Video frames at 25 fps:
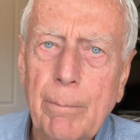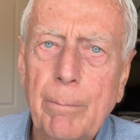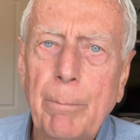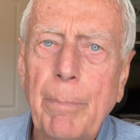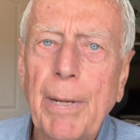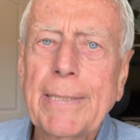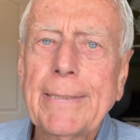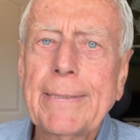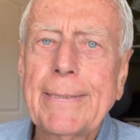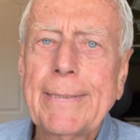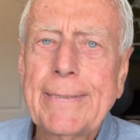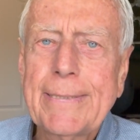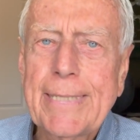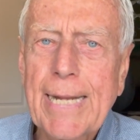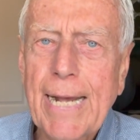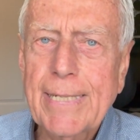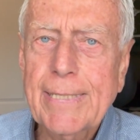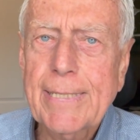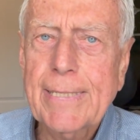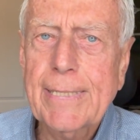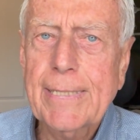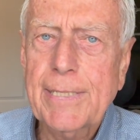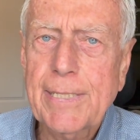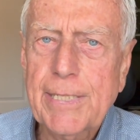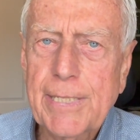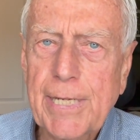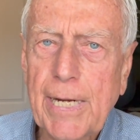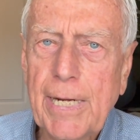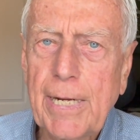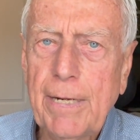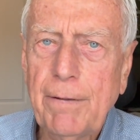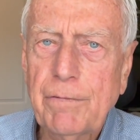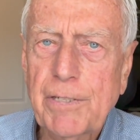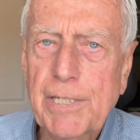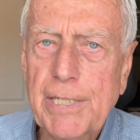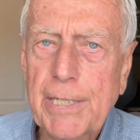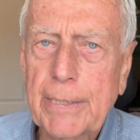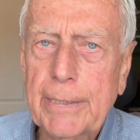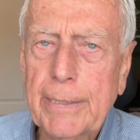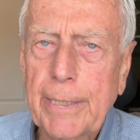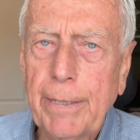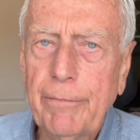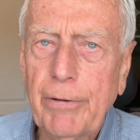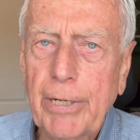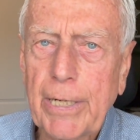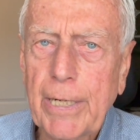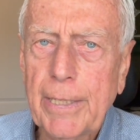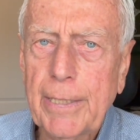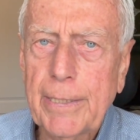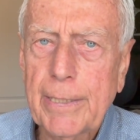But does it save
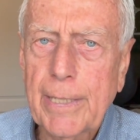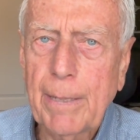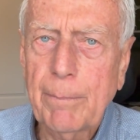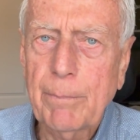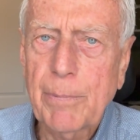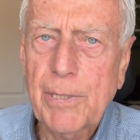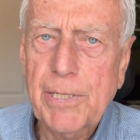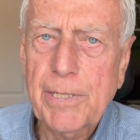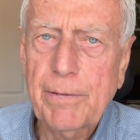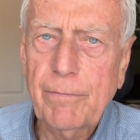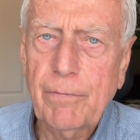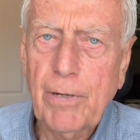significant numbers of